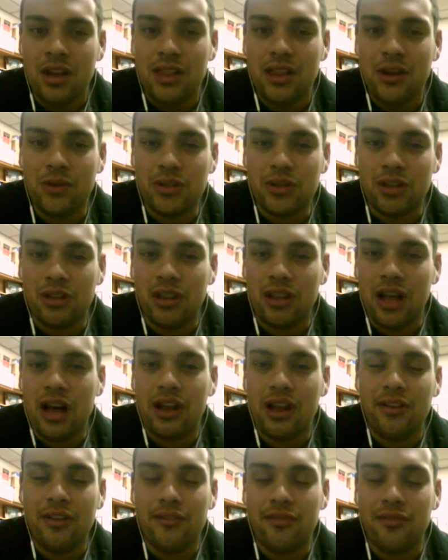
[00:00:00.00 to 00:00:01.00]
There was a
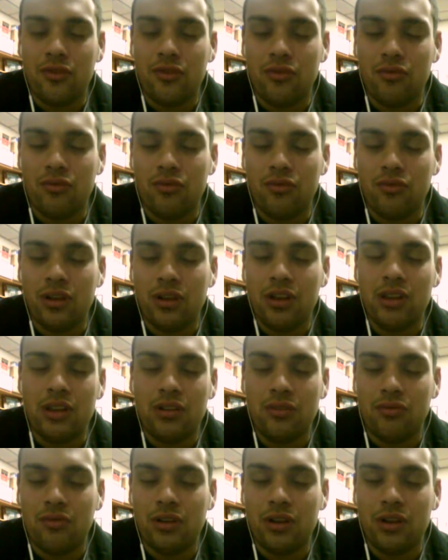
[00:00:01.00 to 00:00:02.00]
lot of really,
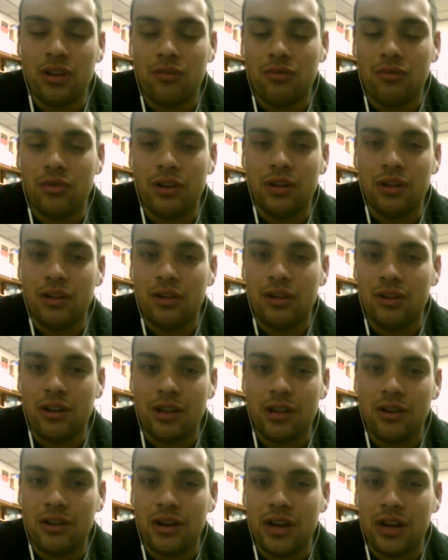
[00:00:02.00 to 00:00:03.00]
really, really good
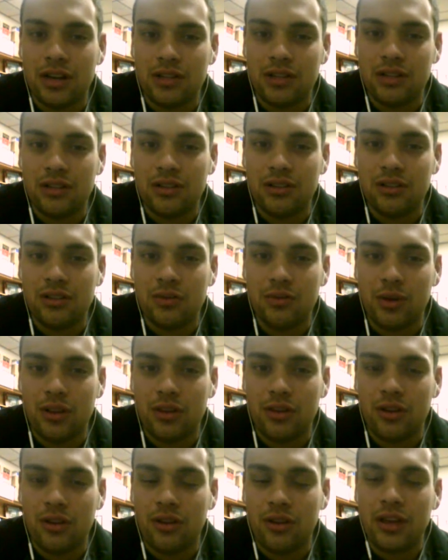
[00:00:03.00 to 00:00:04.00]
interactions
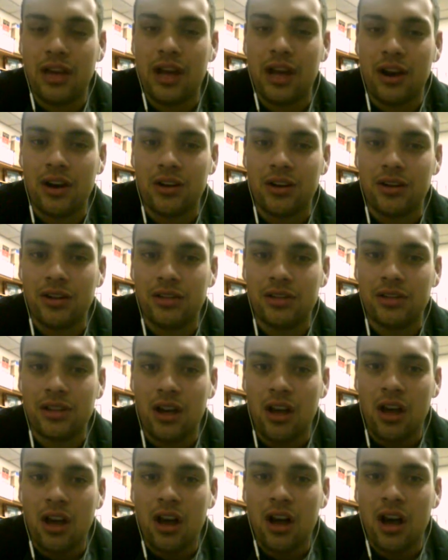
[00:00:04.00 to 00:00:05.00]
with all the characters
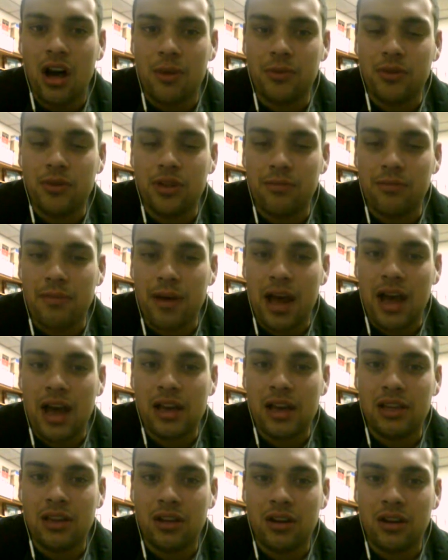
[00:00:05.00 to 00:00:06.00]
between
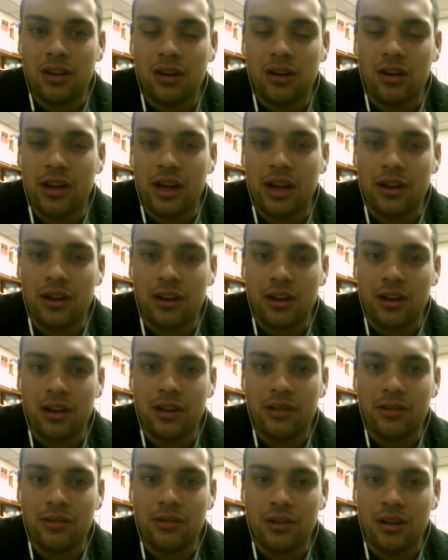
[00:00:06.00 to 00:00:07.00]
Maggie and
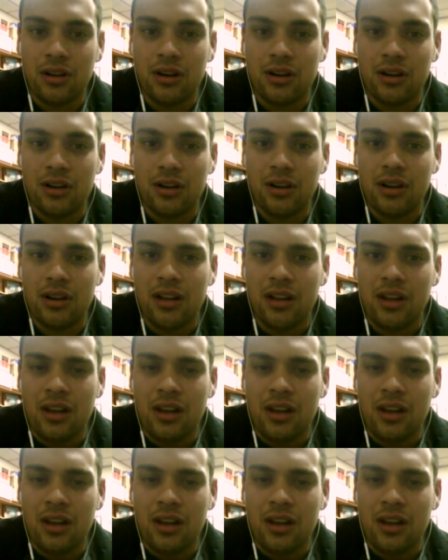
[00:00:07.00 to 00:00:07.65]
Hart,